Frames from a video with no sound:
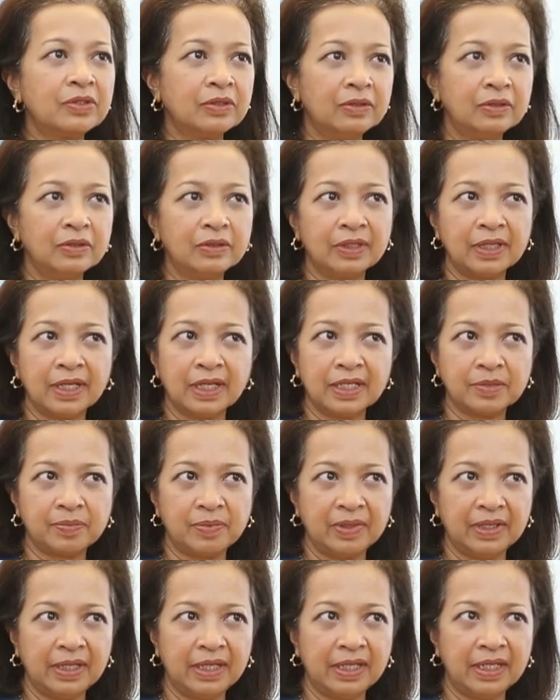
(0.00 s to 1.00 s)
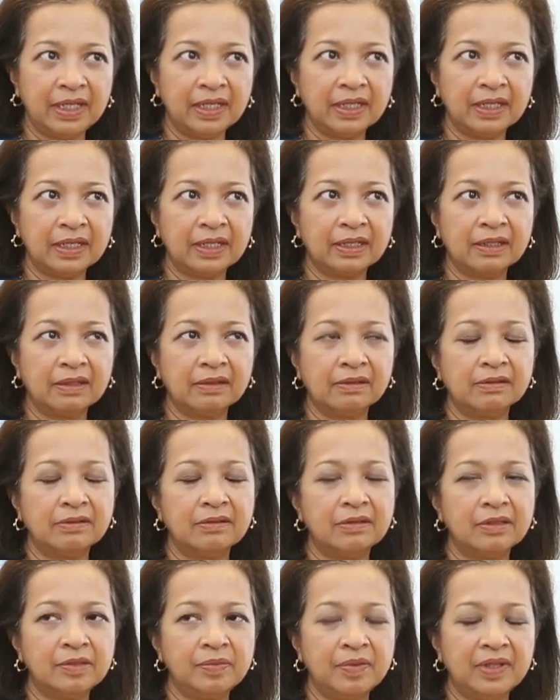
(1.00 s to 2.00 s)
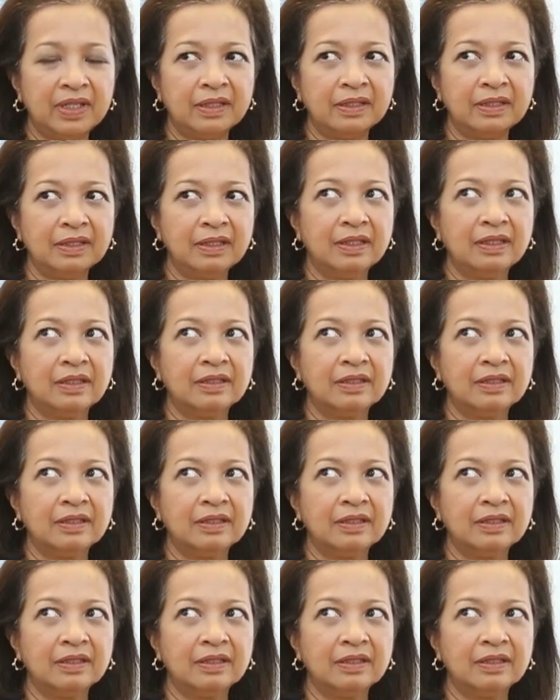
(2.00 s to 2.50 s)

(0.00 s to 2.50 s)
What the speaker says: to go to the Esplanade mm-hmm. to speak.